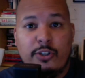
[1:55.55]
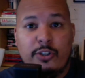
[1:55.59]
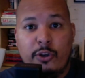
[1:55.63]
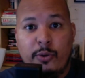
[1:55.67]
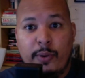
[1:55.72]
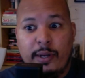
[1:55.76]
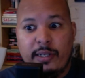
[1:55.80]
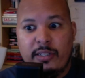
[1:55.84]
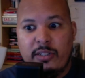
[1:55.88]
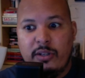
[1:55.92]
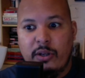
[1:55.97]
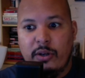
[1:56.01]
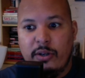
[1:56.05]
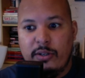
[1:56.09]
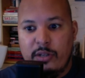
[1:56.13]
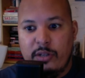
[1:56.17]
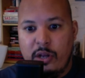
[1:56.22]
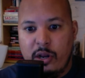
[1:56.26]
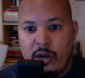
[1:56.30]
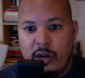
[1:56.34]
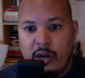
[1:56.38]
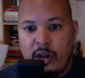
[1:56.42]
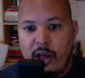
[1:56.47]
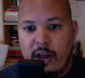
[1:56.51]
US dollars
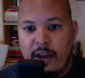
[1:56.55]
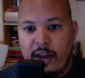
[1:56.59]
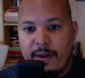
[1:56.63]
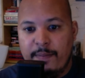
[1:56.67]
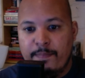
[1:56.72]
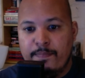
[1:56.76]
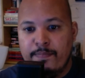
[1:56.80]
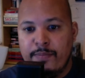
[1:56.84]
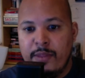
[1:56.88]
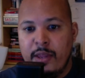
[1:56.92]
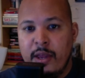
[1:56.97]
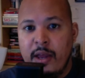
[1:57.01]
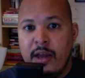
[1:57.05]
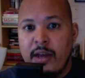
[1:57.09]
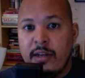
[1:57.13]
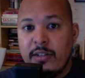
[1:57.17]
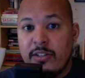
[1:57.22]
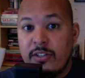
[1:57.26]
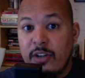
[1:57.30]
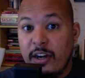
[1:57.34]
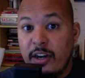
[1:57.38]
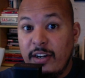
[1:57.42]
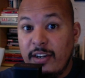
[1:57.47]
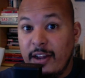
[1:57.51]
online.
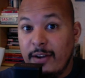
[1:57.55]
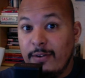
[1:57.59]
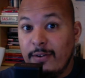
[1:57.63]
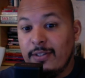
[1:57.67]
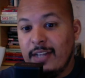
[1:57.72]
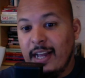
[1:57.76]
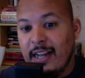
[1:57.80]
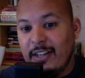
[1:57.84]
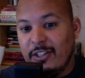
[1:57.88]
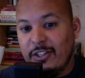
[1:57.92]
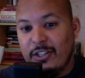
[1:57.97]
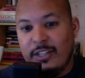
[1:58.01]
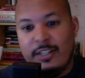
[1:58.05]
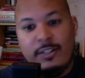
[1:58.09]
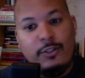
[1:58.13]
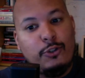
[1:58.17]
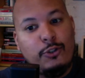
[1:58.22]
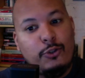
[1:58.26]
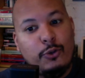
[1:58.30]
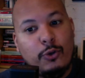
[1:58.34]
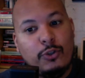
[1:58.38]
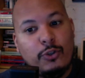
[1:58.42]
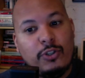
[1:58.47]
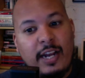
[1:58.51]
Side note, actually,
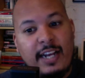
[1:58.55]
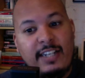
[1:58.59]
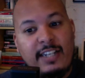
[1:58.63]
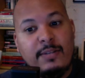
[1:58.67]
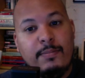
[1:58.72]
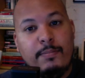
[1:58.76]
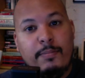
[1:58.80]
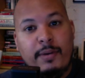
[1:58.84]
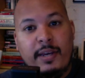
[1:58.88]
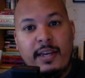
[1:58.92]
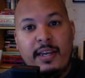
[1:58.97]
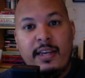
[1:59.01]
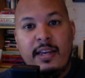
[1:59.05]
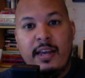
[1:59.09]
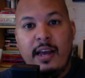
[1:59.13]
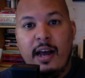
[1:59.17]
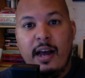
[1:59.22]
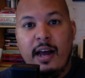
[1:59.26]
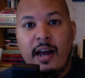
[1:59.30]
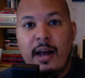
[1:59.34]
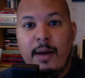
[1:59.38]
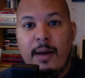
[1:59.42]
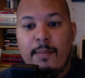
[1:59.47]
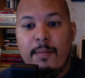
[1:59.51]
George Lazenby
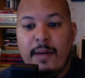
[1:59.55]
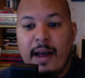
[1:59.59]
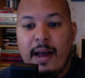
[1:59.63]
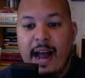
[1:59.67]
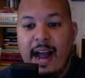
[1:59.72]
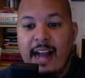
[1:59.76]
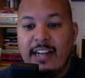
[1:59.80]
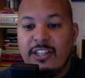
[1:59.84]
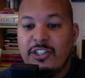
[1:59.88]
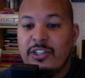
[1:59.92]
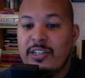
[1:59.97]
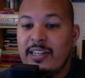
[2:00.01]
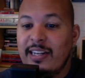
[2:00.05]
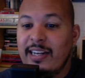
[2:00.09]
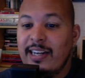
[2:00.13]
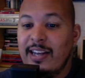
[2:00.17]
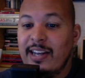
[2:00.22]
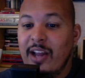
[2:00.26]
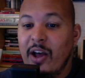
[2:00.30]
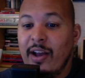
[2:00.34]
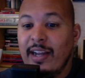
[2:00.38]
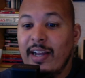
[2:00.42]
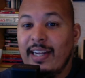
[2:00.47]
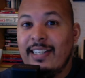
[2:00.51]
actually
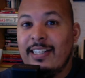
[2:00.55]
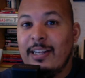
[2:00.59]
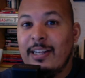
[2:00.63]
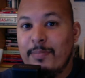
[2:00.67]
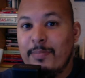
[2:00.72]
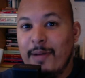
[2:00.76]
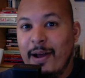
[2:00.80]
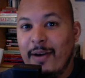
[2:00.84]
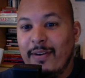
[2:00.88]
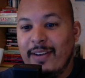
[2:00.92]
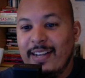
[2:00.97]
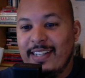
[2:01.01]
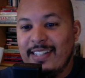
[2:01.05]
lied about his